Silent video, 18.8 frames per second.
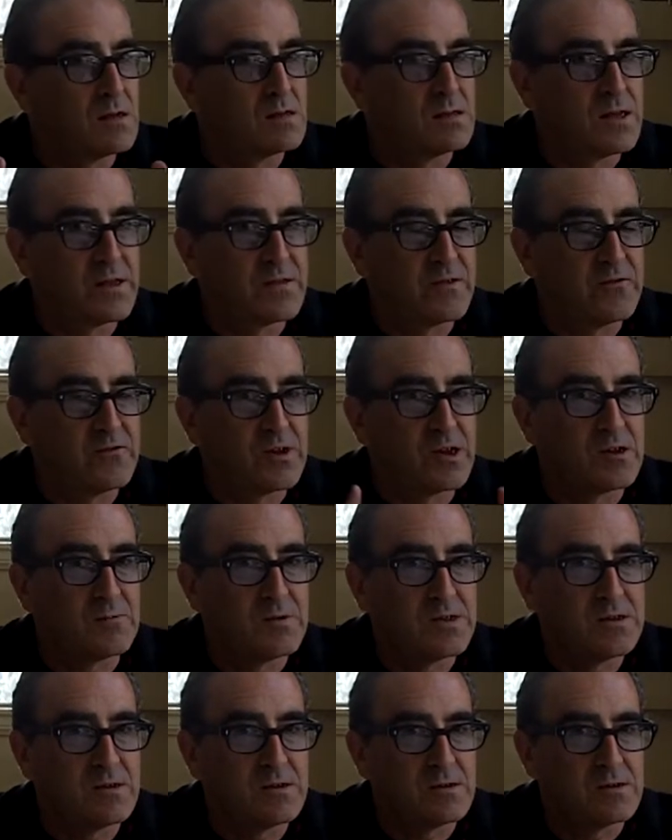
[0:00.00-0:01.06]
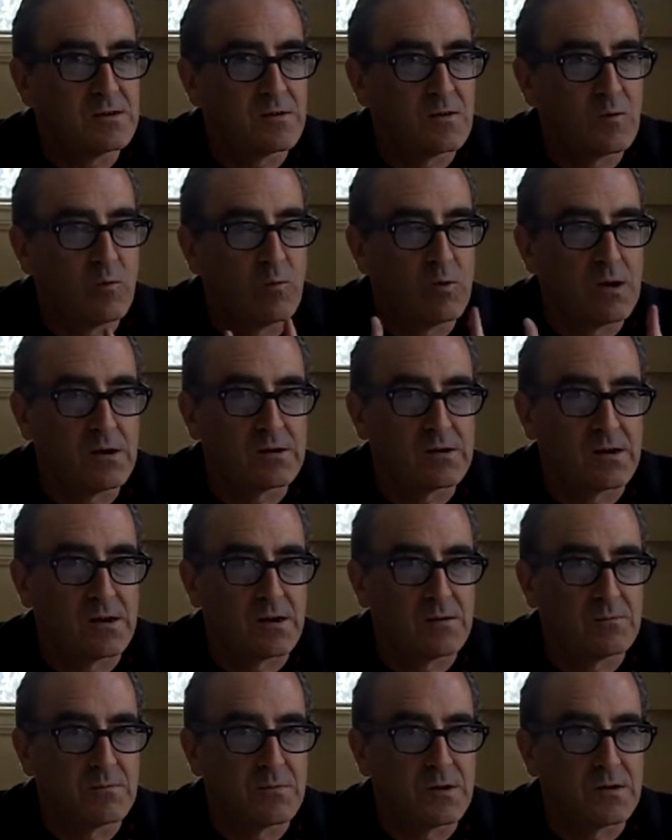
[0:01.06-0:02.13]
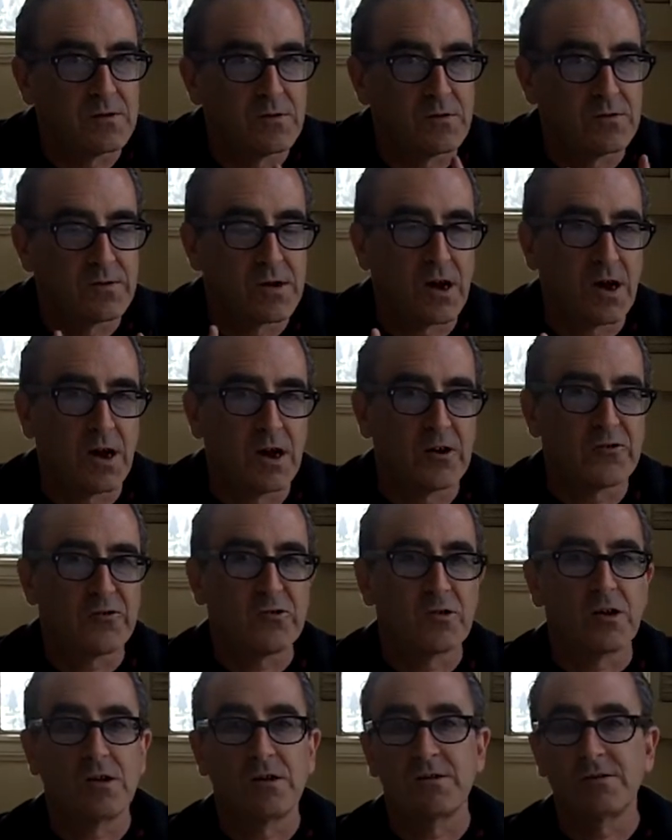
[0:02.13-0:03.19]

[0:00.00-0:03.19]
Ladies and gentlemen, welcome to Tosh